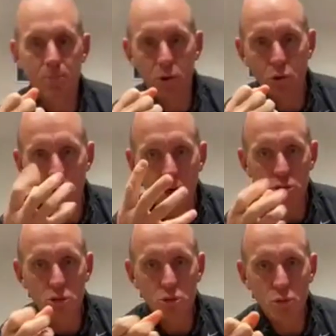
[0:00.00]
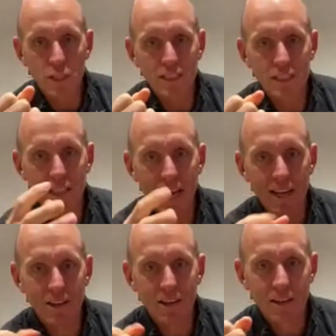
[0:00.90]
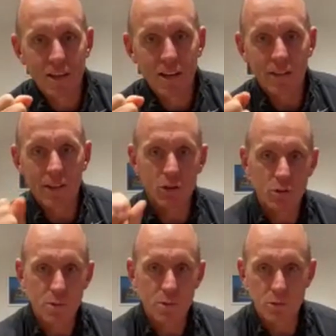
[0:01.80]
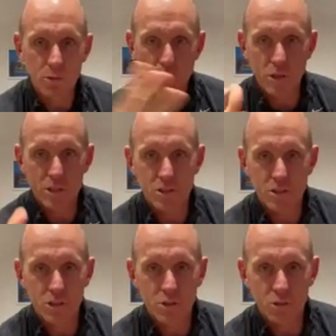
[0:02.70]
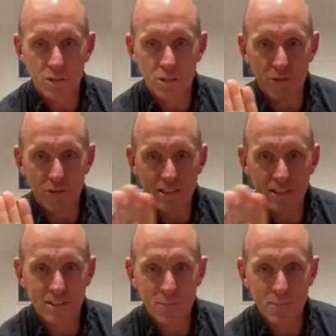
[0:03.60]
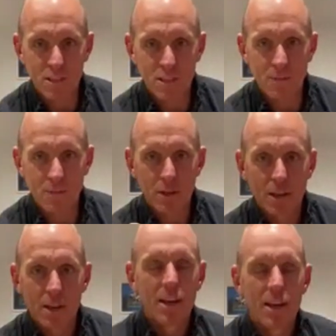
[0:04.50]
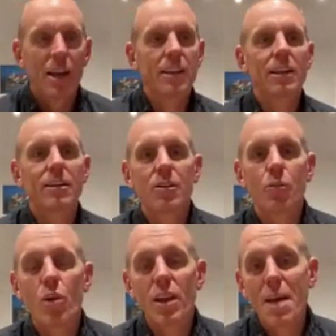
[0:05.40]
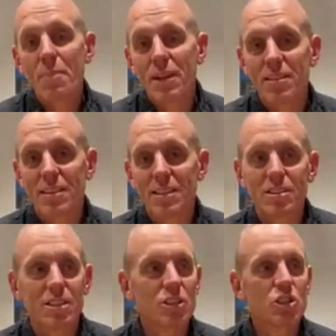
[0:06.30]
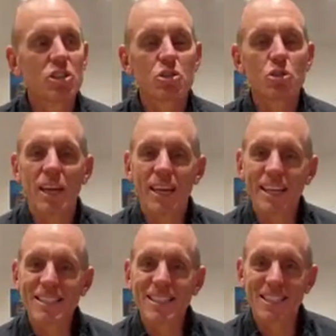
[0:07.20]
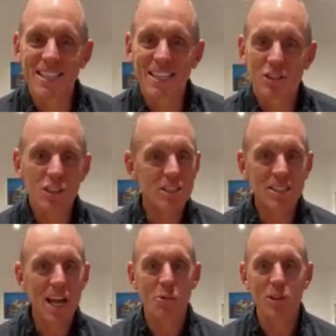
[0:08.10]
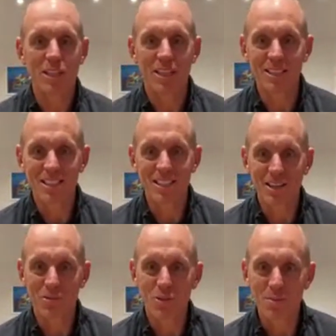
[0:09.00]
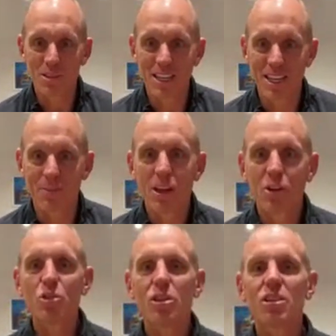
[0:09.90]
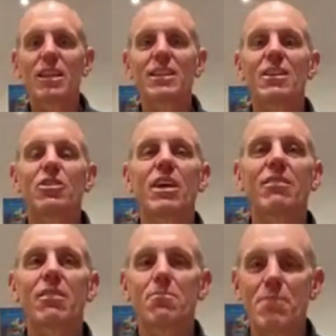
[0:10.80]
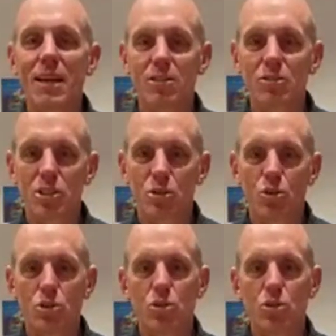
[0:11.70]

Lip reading: ball and I'll squeeze that. And then I'll do my circles and flexes up and down. And then what happens is you just do the easy thing. Just start with the easy thing is what I'm saying. Do the thing that doesn't mentally daunt